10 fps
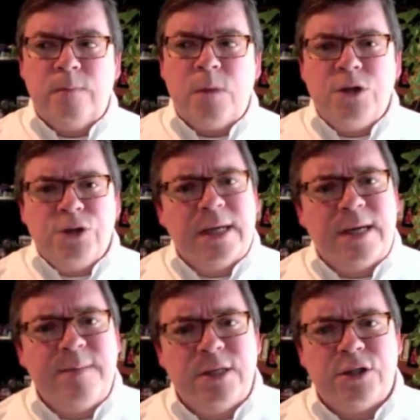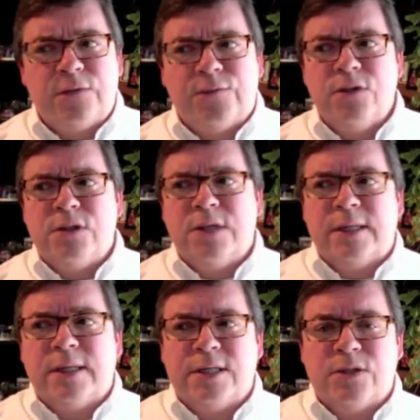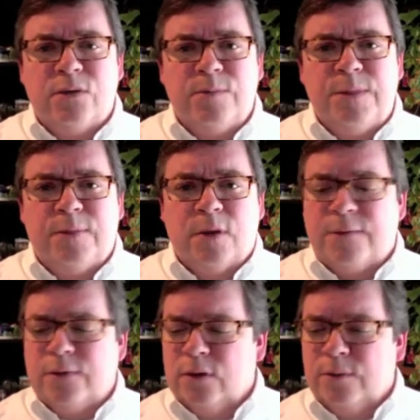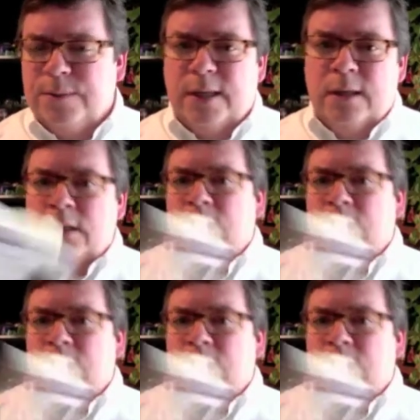So like I mentioned, the first thing that's throwing people off a little bit,